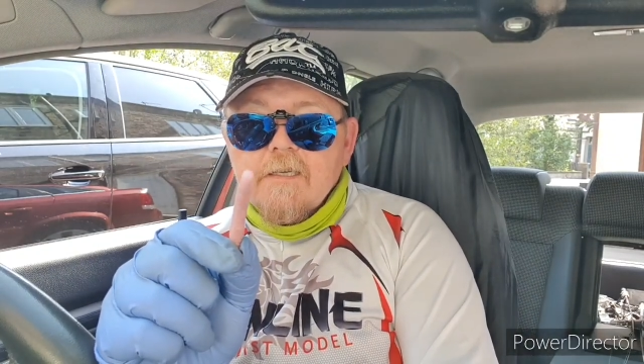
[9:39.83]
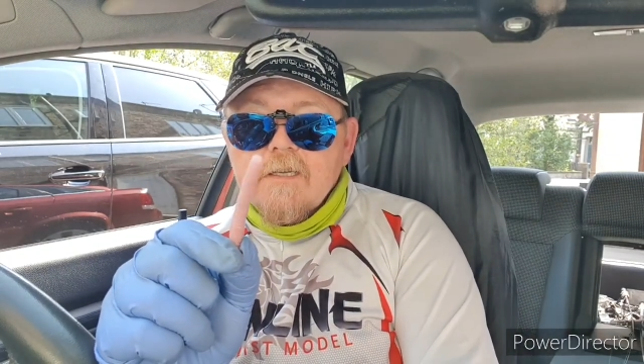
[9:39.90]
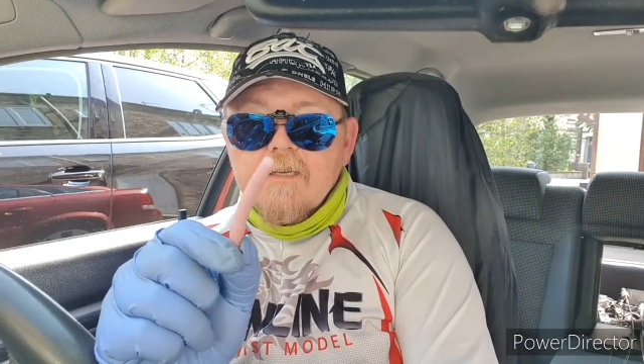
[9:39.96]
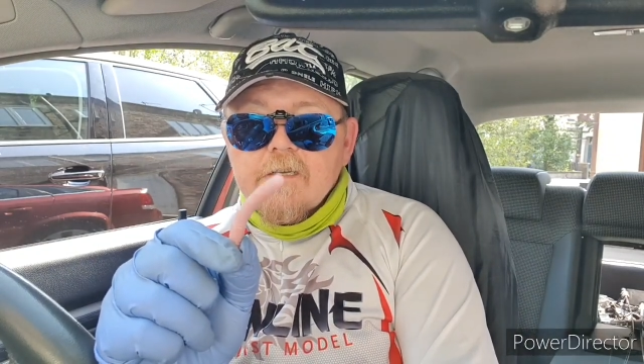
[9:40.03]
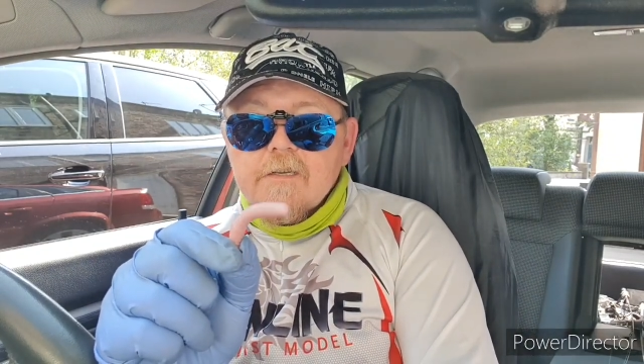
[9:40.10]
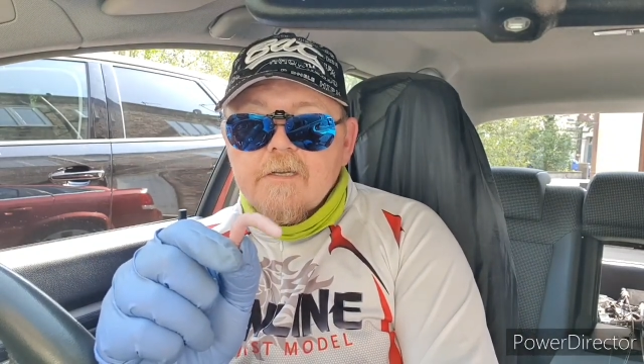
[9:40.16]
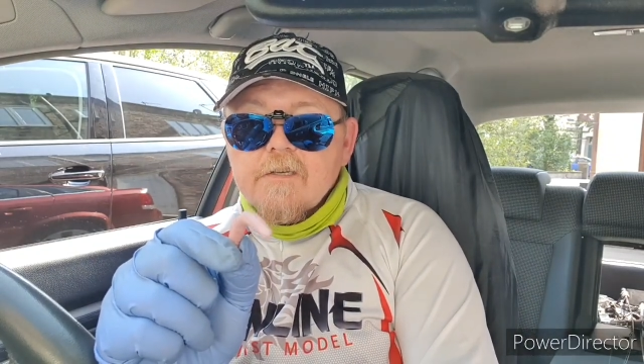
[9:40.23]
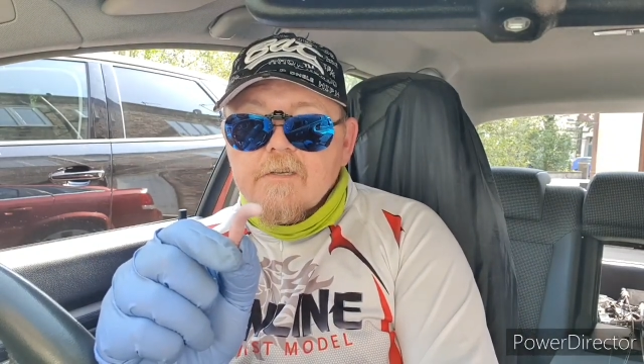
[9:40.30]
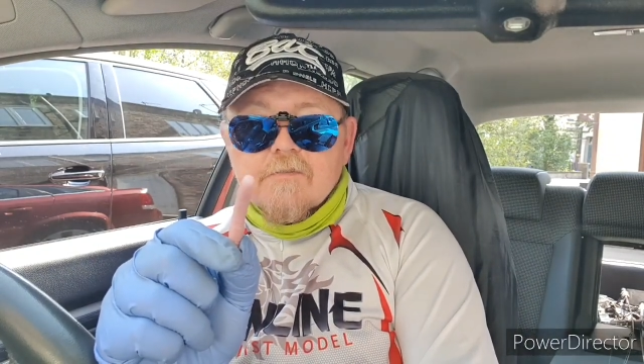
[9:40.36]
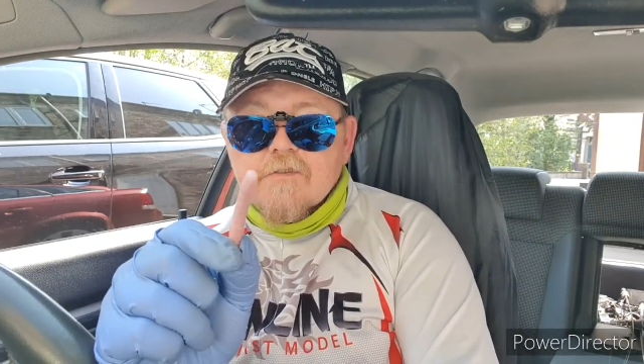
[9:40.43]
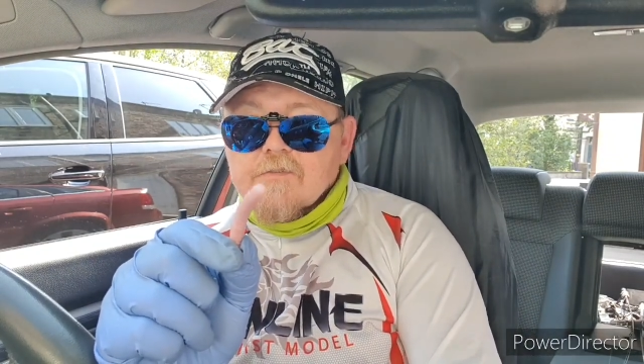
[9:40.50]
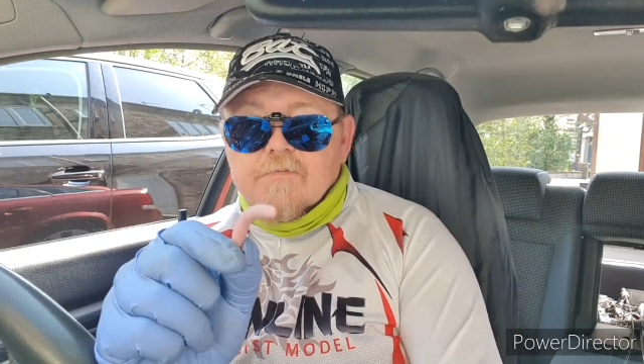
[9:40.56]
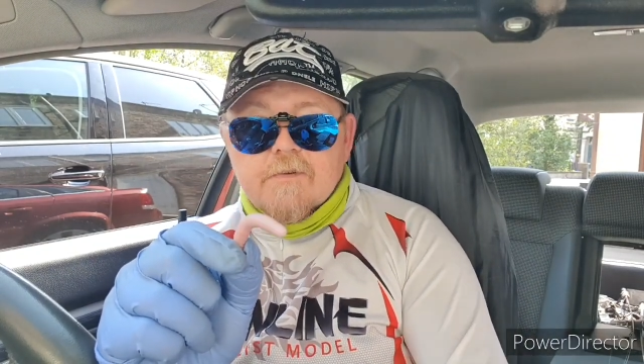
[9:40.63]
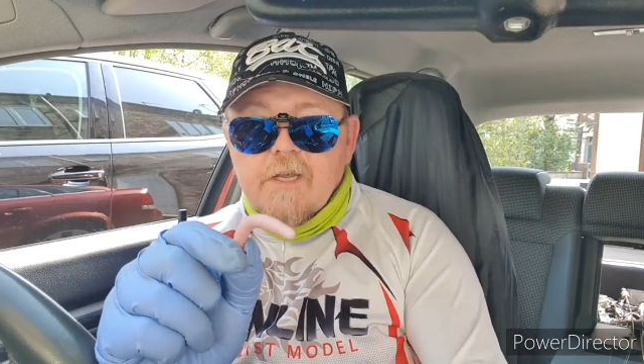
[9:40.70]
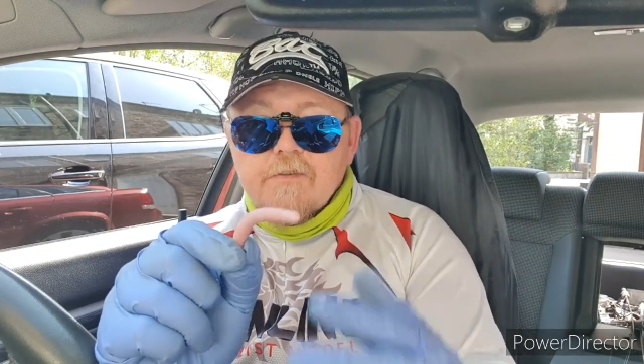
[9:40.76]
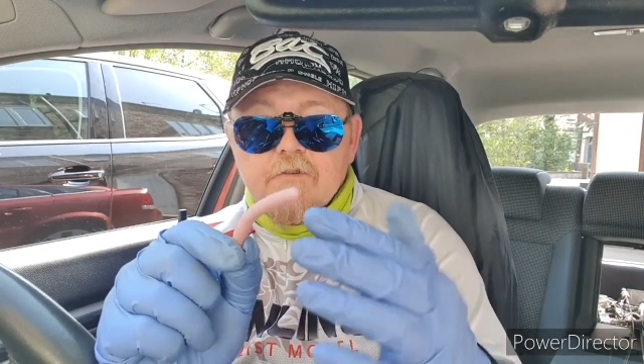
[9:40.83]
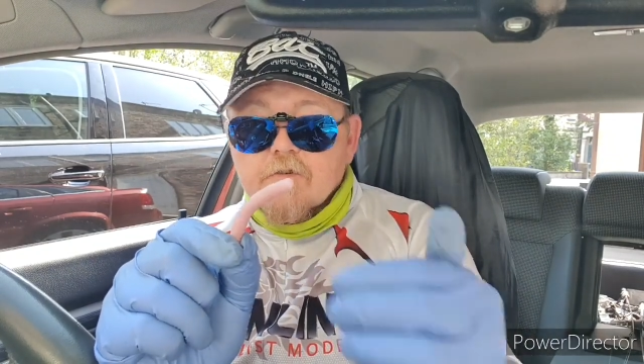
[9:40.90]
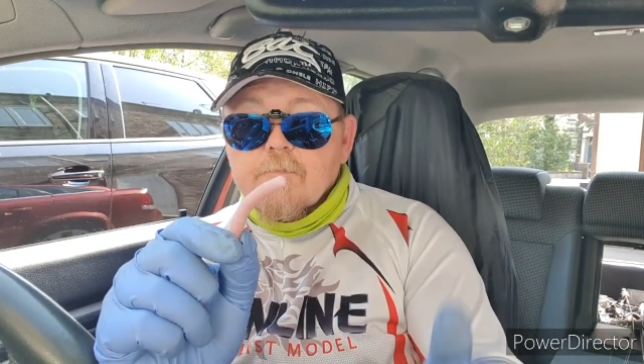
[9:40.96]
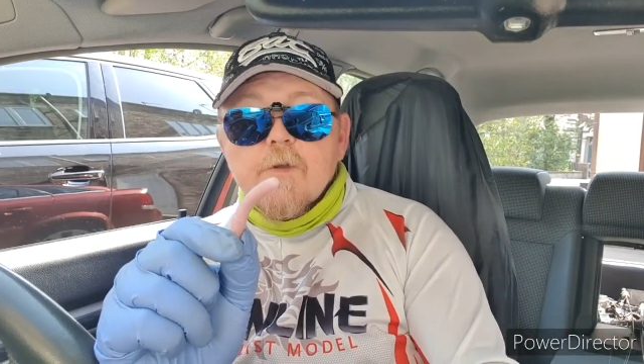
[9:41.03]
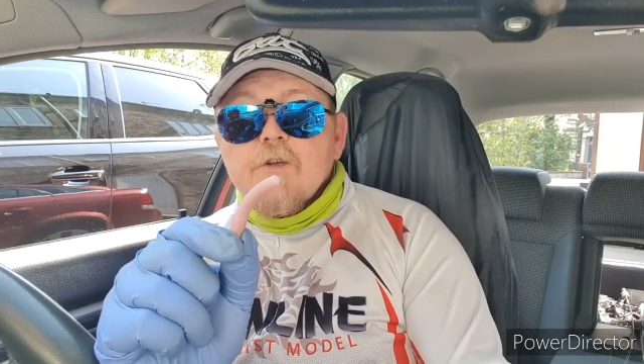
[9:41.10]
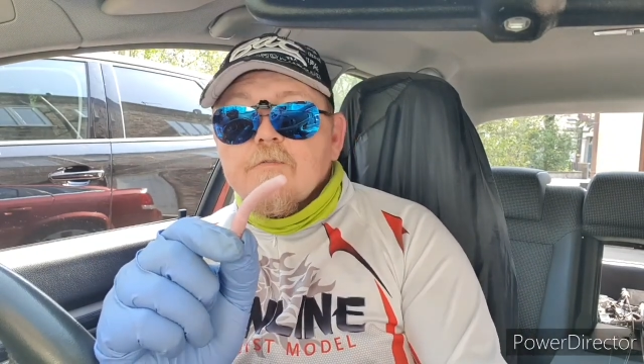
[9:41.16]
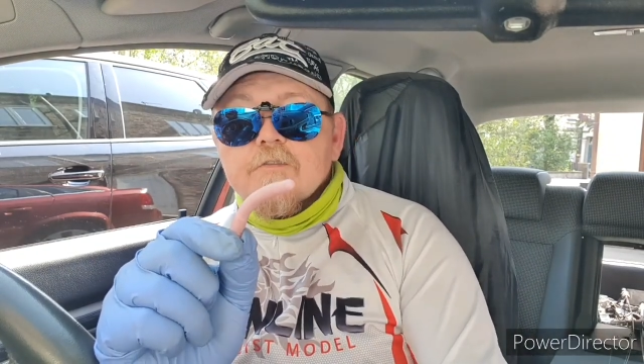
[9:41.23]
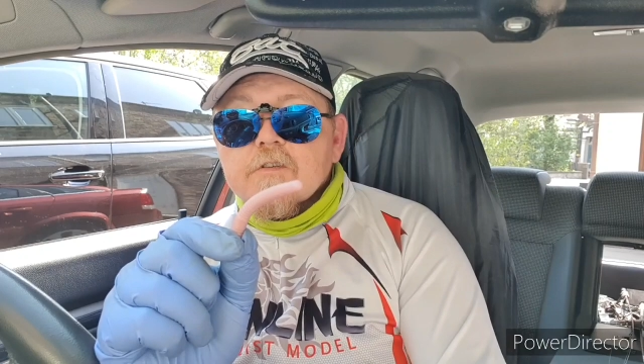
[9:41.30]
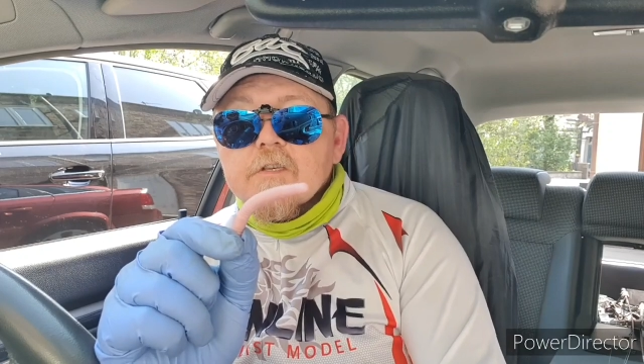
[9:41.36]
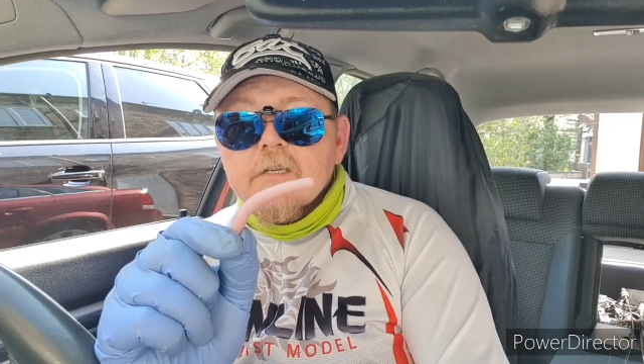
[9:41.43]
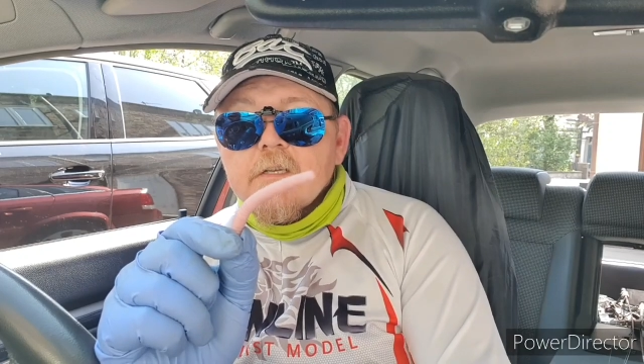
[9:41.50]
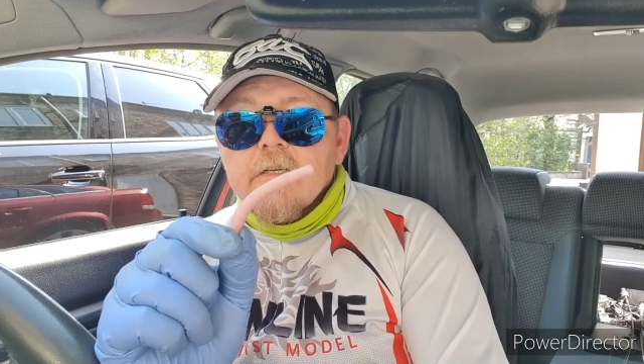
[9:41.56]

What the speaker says: and it just moves.